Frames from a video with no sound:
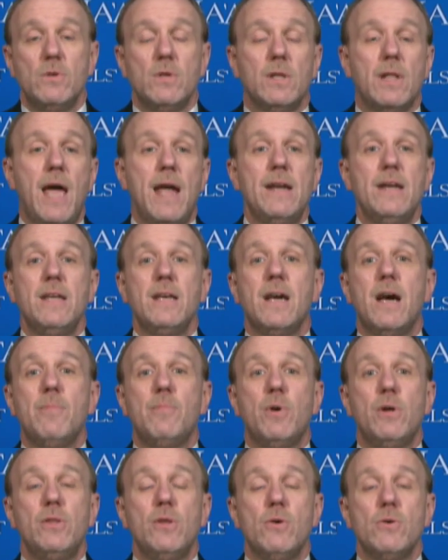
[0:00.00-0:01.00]
lightening
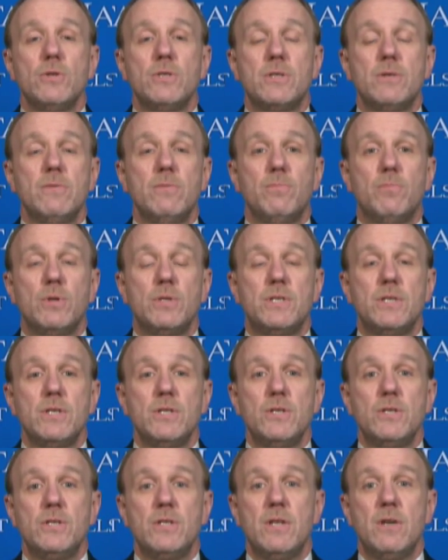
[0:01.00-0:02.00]
up on those
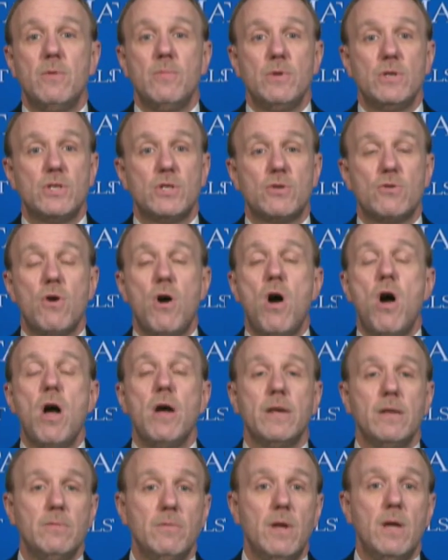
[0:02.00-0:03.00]
positions that have been
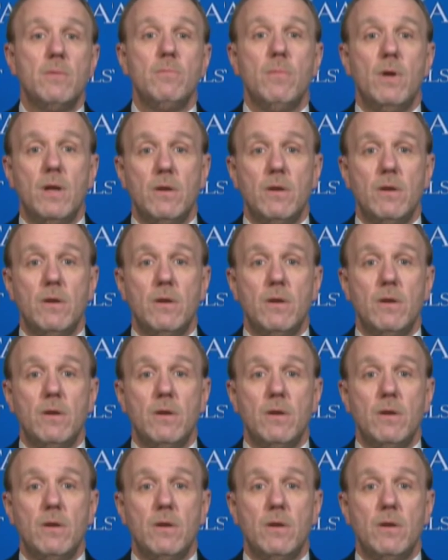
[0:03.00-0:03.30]
strong and, and,